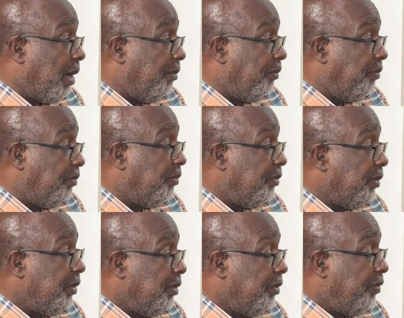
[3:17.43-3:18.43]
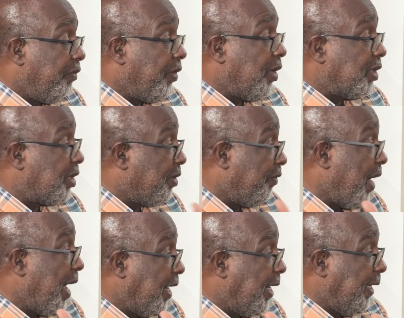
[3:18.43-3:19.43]
from first to
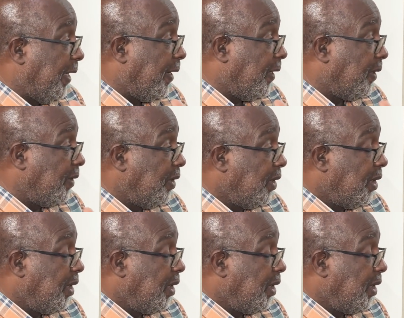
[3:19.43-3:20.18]
final year,